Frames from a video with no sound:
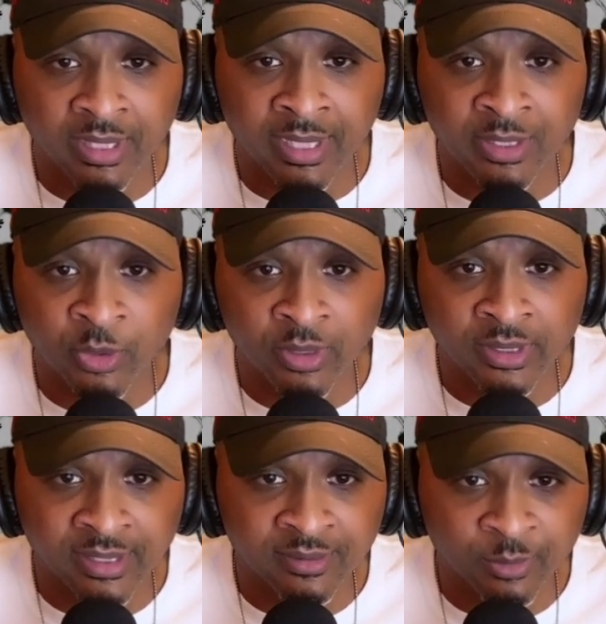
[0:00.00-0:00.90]
And Dorian
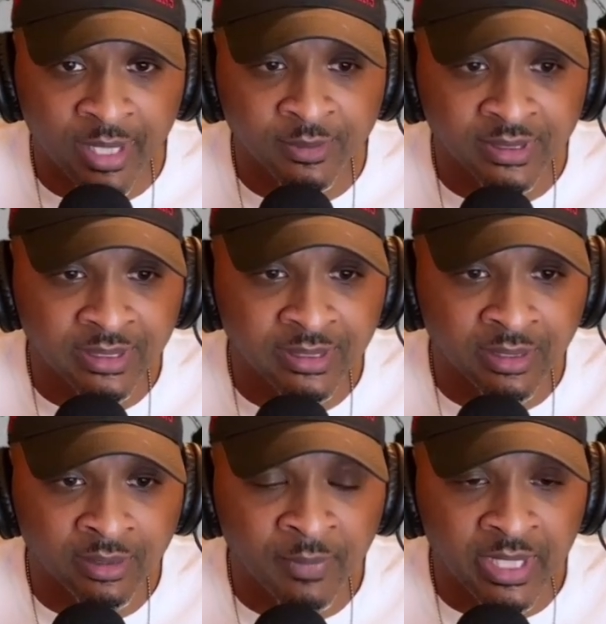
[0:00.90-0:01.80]
Thompson-Robinson,
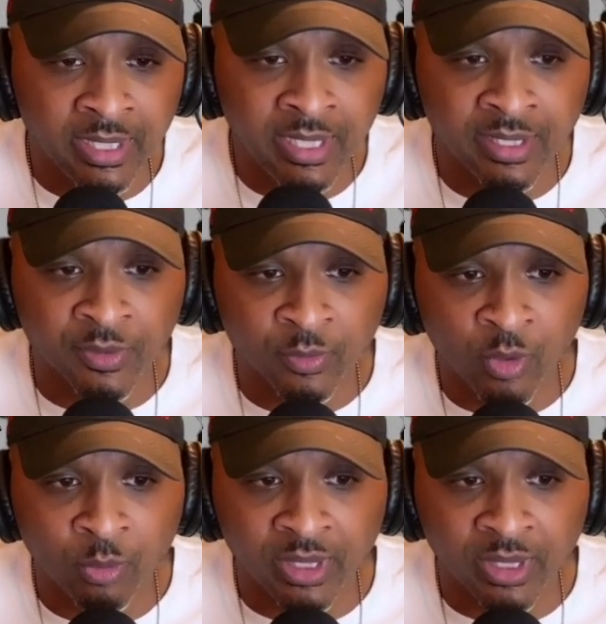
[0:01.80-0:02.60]
he can throw,